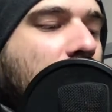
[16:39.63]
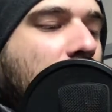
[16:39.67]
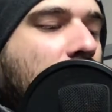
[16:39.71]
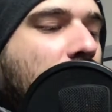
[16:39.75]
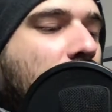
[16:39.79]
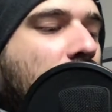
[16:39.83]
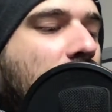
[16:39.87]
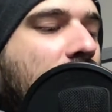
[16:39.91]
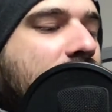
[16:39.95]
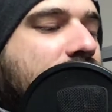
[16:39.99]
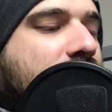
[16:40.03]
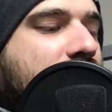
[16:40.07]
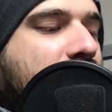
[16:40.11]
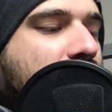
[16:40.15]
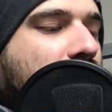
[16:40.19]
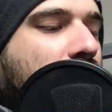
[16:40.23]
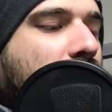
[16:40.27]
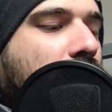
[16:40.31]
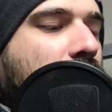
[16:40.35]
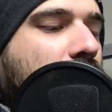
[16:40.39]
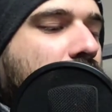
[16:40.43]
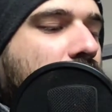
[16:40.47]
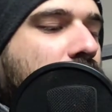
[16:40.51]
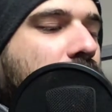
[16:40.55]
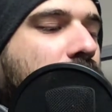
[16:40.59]
Right?
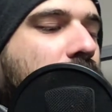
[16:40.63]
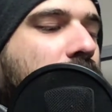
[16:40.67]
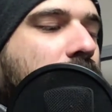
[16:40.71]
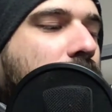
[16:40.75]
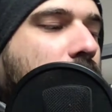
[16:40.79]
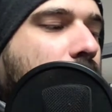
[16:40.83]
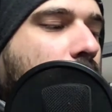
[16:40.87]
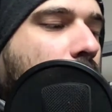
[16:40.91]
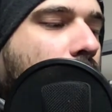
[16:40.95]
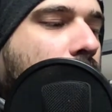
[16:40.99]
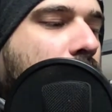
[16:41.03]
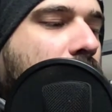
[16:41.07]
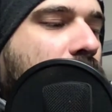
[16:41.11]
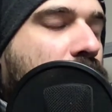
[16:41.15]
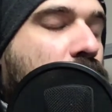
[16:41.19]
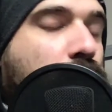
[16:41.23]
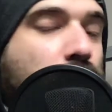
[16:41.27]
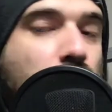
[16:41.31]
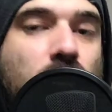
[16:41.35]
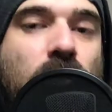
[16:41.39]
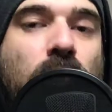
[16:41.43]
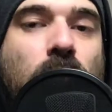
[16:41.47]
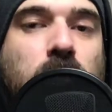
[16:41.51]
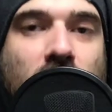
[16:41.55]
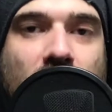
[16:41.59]
So, look,
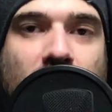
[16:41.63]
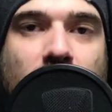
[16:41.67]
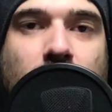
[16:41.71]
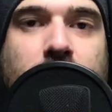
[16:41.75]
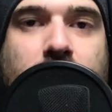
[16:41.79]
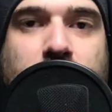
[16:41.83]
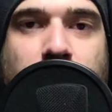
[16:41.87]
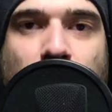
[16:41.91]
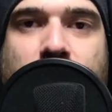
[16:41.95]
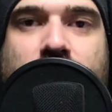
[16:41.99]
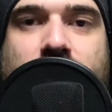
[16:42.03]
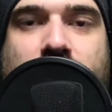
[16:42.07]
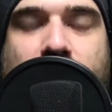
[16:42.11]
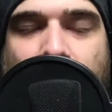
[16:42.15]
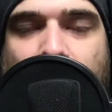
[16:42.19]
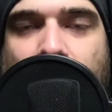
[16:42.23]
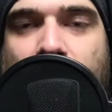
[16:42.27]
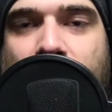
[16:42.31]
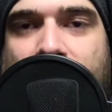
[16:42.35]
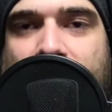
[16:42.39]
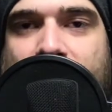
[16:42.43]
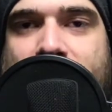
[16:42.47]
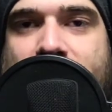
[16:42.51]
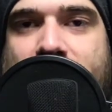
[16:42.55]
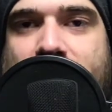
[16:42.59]
you will push through
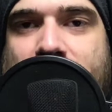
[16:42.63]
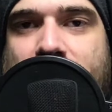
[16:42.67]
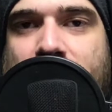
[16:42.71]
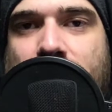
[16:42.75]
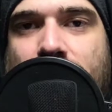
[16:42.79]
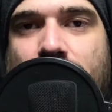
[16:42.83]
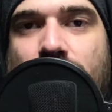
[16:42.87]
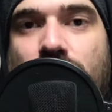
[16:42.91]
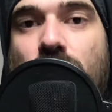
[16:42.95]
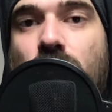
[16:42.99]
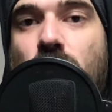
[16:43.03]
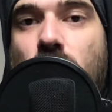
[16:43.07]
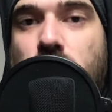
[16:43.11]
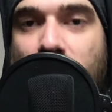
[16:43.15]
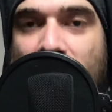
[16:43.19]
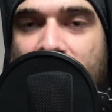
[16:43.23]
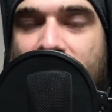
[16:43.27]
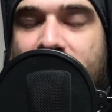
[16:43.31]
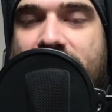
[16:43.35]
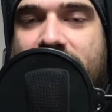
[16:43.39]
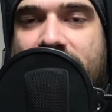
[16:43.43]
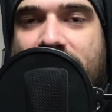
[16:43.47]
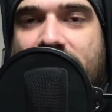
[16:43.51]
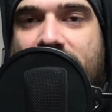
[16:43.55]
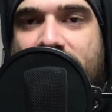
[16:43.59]
this. You will
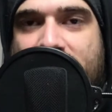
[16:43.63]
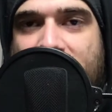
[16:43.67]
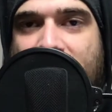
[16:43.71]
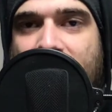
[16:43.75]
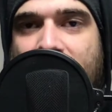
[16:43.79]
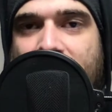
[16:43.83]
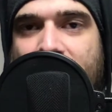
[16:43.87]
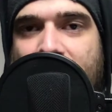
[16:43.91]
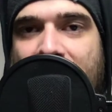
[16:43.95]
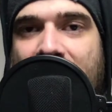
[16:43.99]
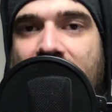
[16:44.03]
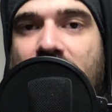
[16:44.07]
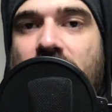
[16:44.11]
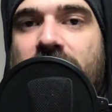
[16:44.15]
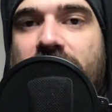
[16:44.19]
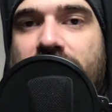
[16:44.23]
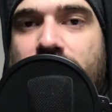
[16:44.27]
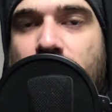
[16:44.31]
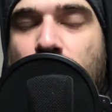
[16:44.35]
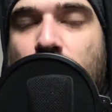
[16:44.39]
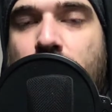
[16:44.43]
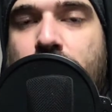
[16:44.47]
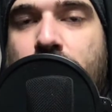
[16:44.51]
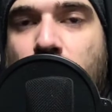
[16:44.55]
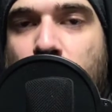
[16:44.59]
succeed if
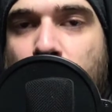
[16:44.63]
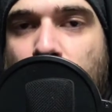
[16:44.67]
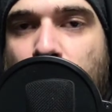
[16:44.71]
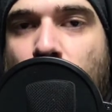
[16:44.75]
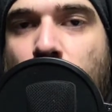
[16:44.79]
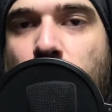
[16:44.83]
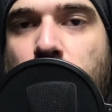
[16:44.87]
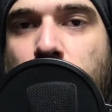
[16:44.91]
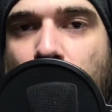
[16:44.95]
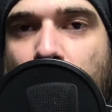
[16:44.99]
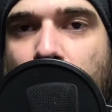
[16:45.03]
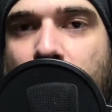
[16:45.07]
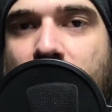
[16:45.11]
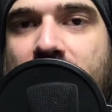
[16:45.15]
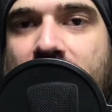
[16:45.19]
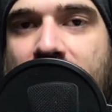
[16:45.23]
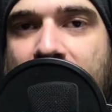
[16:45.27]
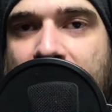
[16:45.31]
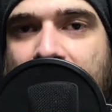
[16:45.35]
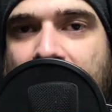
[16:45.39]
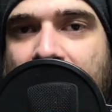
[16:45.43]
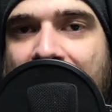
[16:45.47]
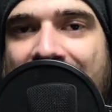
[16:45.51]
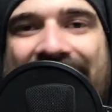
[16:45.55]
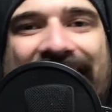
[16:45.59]
you put the work
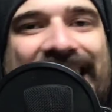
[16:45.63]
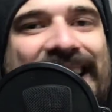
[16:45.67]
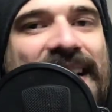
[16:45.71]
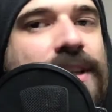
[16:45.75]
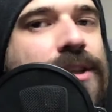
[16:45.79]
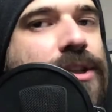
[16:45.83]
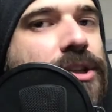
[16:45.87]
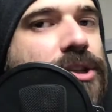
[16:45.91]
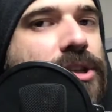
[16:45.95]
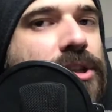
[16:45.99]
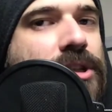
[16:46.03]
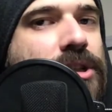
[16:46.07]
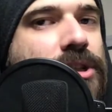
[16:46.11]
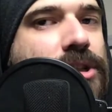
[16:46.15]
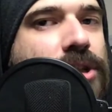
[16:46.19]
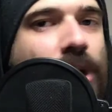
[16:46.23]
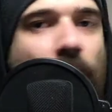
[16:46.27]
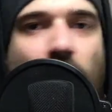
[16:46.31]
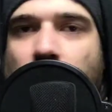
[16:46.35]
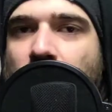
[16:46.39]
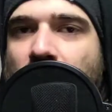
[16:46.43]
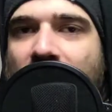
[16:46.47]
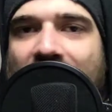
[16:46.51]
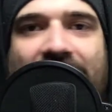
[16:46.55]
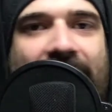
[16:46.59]
in and
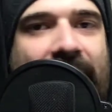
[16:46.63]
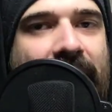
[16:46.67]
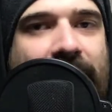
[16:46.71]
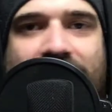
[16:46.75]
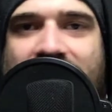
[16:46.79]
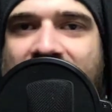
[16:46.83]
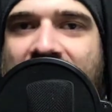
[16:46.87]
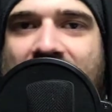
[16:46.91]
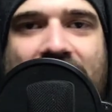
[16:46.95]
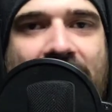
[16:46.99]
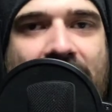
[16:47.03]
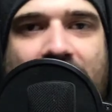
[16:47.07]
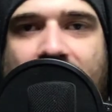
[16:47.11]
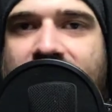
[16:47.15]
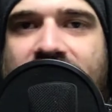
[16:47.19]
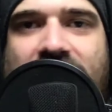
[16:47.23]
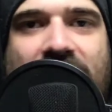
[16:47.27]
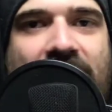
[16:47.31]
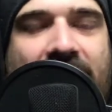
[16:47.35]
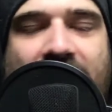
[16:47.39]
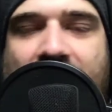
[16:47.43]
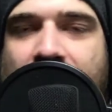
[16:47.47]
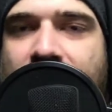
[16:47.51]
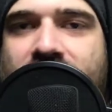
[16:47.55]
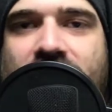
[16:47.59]
don't ever, ever,
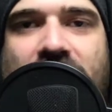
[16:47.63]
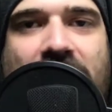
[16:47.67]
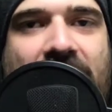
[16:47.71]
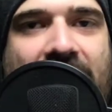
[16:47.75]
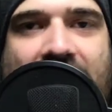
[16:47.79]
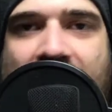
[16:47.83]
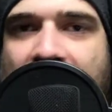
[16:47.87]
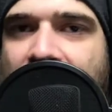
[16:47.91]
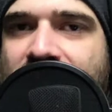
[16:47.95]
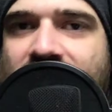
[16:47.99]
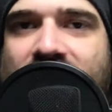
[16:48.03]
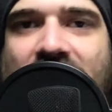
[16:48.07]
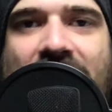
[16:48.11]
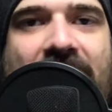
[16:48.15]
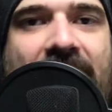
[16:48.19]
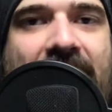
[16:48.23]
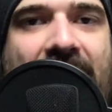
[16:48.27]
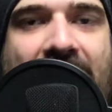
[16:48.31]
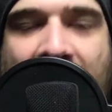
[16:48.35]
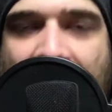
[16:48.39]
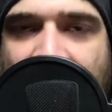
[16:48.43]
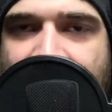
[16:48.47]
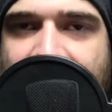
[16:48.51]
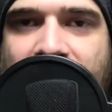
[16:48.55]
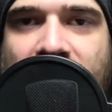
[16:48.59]
ever, ever,
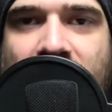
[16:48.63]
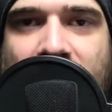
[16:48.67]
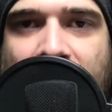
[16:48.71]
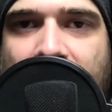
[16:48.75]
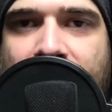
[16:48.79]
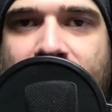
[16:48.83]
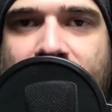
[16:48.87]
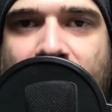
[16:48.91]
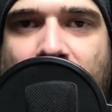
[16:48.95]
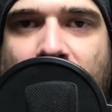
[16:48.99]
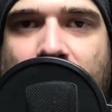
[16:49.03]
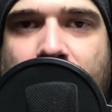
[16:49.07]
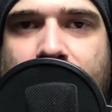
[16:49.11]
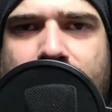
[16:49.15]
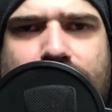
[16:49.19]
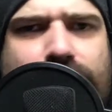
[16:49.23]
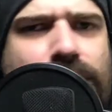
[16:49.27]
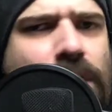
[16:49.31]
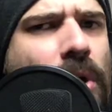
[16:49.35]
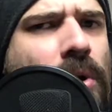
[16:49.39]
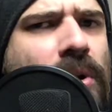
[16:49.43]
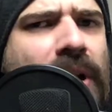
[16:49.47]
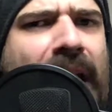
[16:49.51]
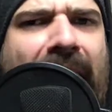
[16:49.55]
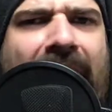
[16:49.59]
ever give up.
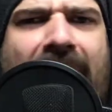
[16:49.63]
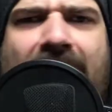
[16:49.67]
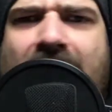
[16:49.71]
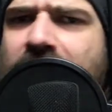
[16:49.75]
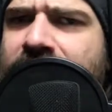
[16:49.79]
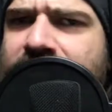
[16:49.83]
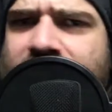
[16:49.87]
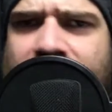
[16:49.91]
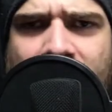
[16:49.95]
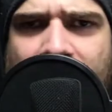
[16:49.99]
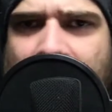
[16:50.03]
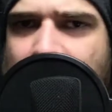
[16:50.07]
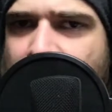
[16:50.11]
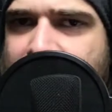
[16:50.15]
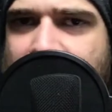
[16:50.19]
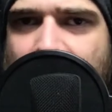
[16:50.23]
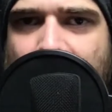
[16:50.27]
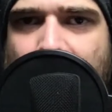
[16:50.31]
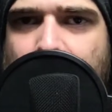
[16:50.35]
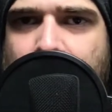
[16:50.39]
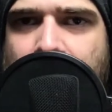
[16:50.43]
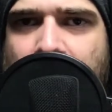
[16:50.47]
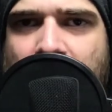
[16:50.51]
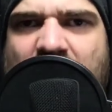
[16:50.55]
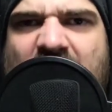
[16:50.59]
Don't ever give
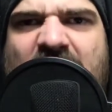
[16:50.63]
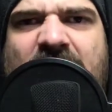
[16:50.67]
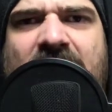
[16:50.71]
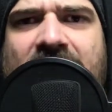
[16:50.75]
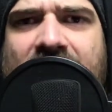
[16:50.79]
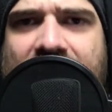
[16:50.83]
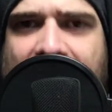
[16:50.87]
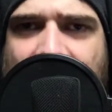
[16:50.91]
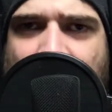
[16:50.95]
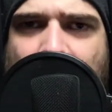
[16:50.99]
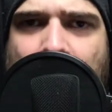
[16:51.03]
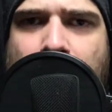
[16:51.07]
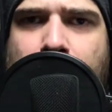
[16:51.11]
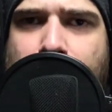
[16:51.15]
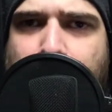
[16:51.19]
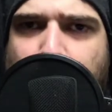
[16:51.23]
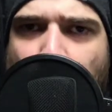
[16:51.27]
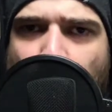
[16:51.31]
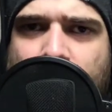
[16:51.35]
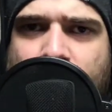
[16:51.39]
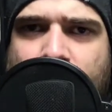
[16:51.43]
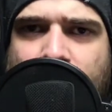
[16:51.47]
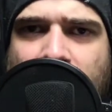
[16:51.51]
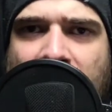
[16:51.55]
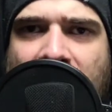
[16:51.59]
up. Keep
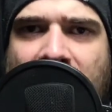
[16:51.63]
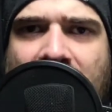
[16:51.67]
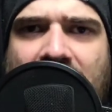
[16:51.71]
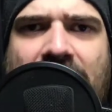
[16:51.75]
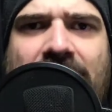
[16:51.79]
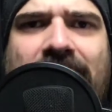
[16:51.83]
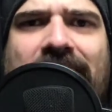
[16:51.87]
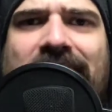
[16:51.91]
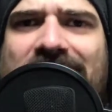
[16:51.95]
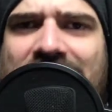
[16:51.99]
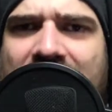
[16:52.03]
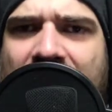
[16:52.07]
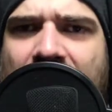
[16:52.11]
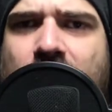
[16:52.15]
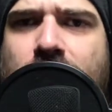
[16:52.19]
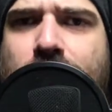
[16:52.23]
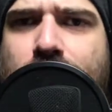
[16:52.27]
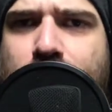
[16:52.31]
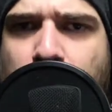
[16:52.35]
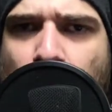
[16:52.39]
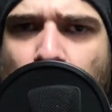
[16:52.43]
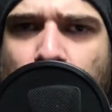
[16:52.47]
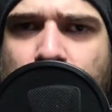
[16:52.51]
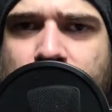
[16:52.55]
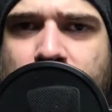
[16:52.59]
pushing.
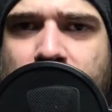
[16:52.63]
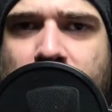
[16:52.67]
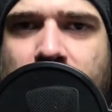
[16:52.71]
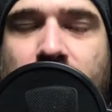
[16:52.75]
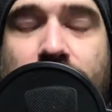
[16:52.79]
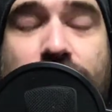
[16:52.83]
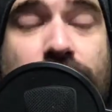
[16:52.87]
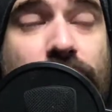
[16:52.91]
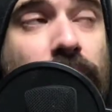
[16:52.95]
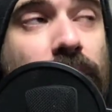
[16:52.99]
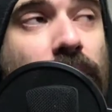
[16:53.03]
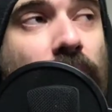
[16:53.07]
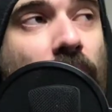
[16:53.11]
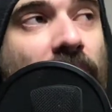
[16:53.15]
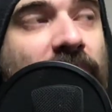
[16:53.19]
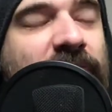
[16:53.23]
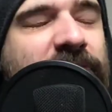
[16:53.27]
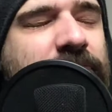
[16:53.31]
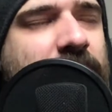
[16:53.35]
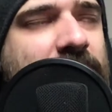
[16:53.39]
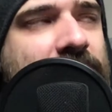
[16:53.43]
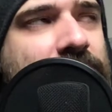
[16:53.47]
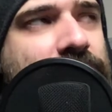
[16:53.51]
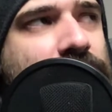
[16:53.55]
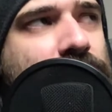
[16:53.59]
Keep pushing. Dude,
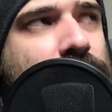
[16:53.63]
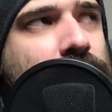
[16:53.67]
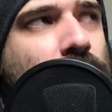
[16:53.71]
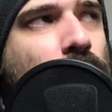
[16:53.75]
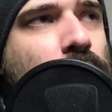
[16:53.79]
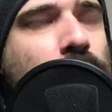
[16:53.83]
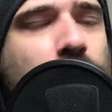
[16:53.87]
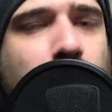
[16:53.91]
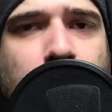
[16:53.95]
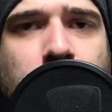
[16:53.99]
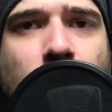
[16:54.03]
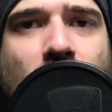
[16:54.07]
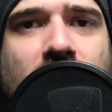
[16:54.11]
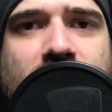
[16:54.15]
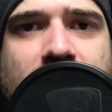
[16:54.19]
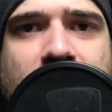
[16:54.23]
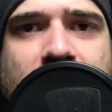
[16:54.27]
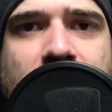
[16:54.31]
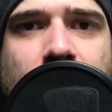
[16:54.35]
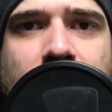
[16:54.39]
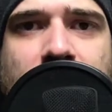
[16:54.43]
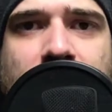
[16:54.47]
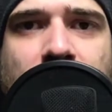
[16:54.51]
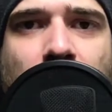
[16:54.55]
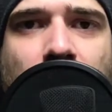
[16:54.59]
I've been so depressed
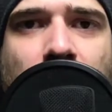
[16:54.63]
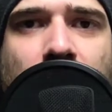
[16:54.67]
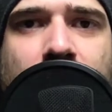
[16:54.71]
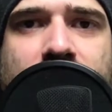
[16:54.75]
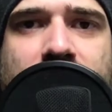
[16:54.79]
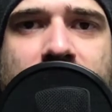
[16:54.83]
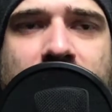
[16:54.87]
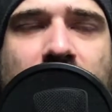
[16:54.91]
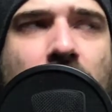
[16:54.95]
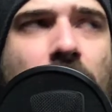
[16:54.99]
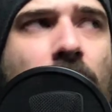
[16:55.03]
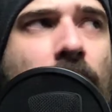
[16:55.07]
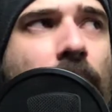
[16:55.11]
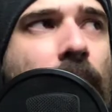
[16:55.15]
sometimes.